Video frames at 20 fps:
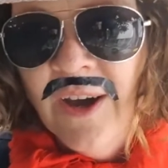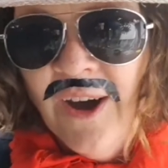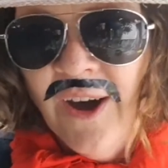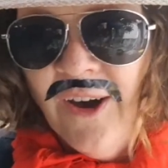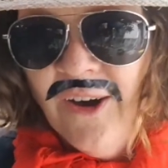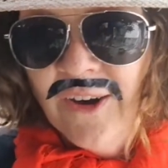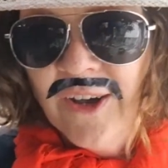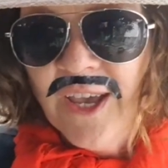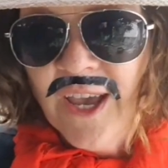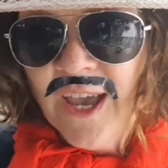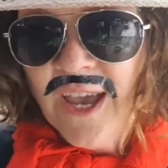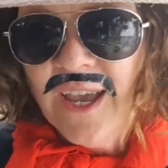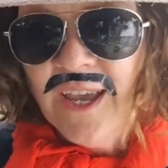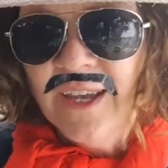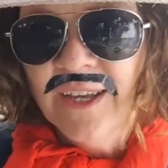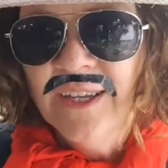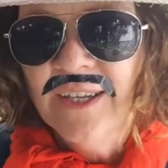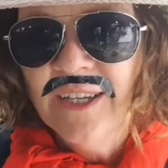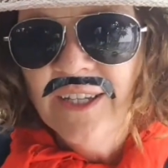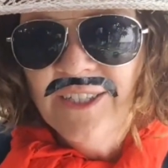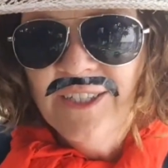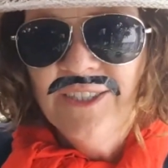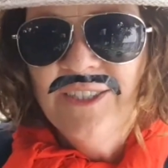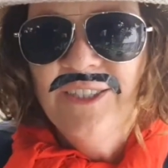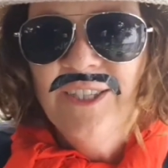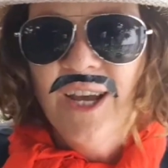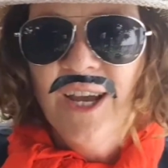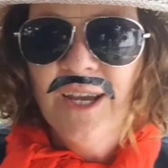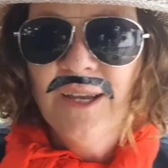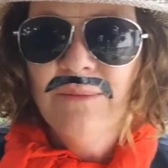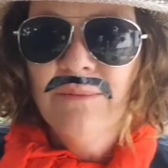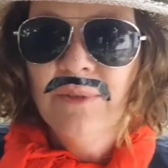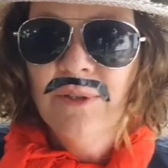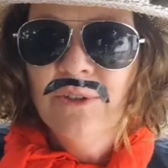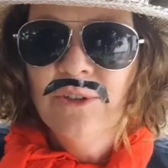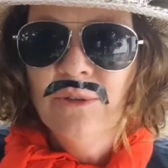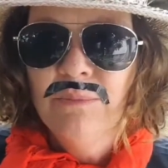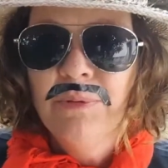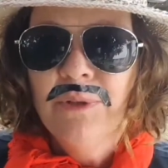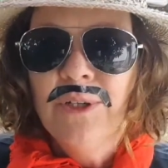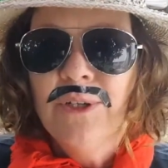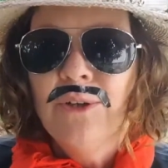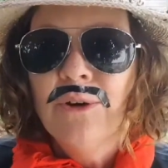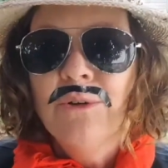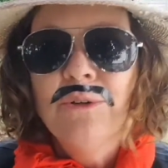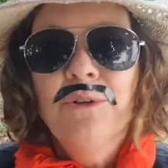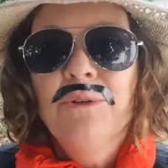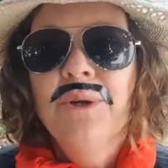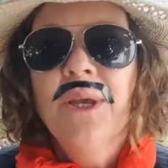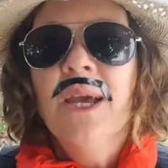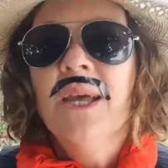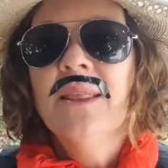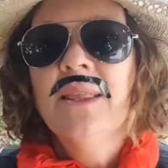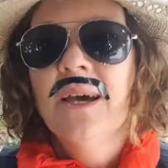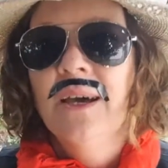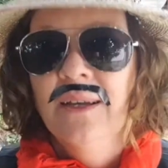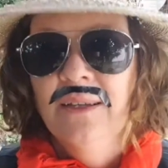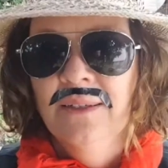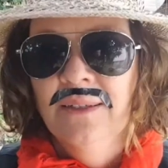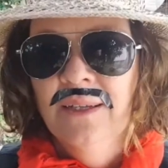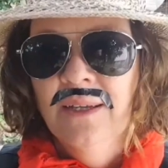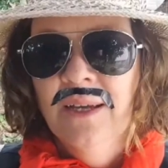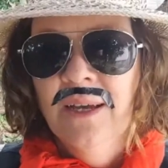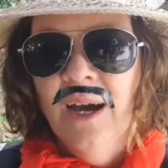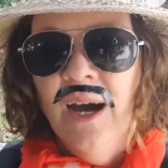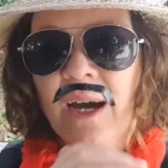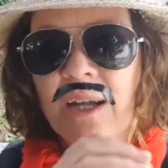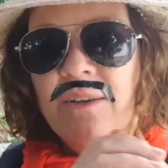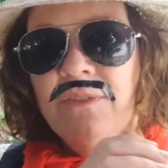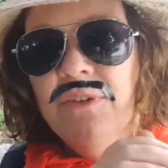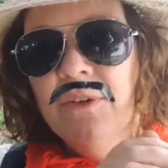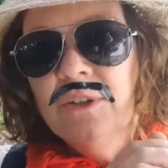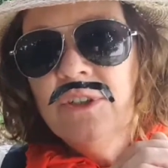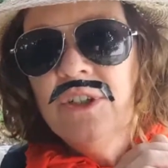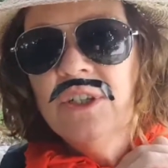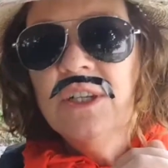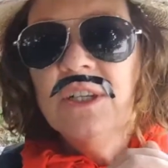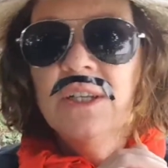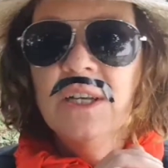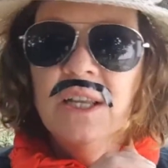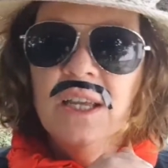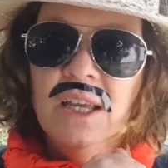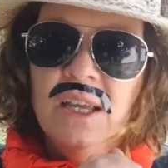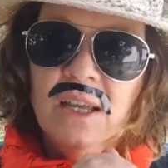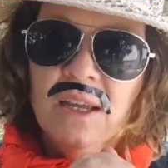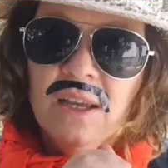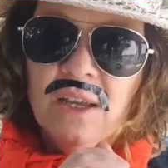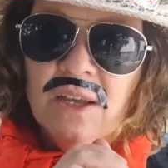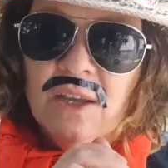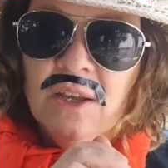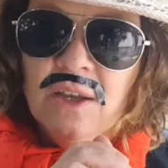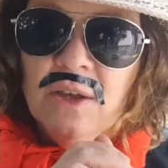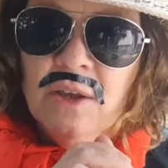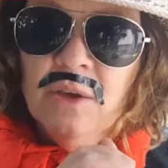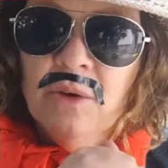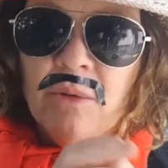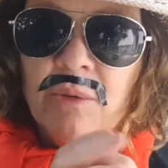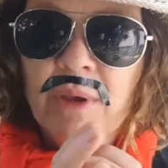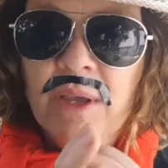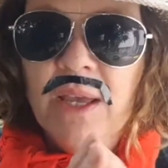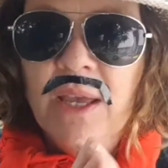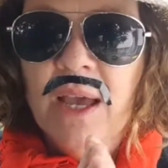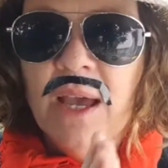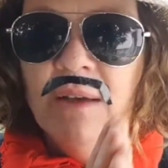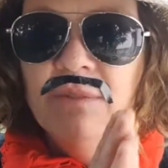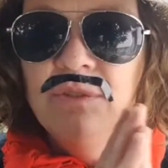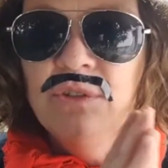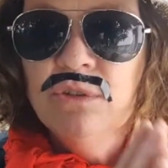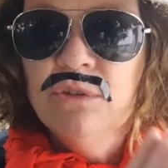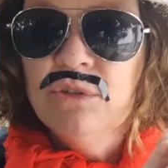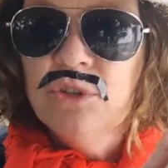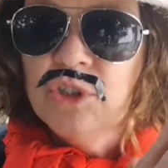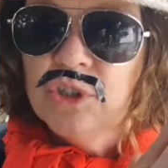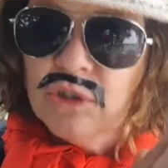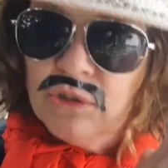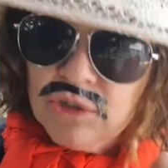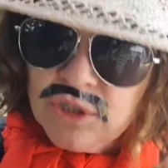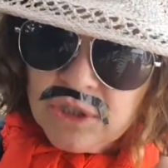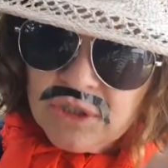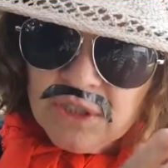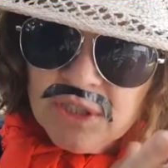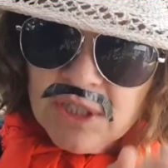Okay, it is time to put it all together. Unfortunately, we have to social